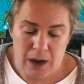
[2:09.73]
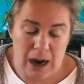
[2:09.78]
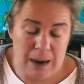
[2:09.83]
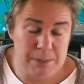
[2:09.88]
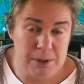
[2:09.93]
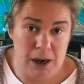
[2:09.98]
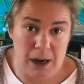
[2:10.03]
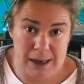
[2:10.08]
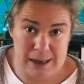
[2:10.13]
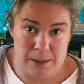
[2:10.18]

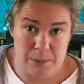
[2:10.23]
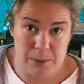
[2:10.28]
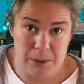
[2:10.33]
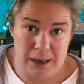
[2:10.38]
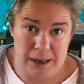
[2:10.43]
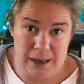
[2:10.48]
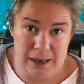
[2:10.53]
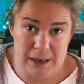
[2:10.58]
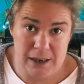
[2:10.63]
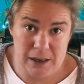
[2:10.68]
I'm not
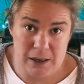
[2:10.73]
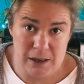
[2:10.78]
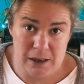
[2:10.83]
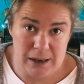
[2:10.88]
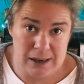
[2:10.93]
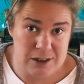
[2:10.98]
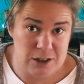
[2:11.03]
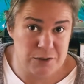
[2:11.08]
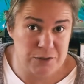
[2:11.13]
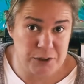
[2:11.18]
complaining.
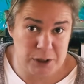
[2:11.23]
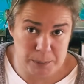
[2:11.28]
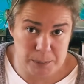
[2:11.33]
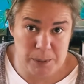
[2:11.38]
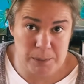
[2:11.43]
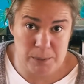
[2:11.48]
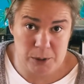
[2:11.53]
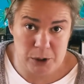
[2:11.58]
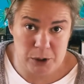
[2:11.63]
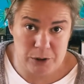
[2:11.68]
It's
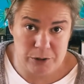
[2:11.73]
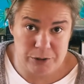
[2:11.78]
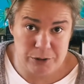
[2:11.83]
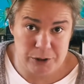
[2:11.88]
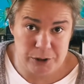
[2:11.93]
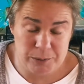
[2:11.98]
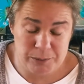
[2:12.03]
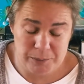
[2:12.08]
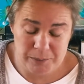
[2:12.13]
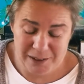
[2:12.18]
flipping
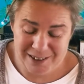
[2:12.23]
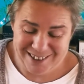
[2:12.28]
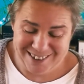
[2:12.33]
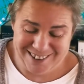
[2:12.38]
beautiful.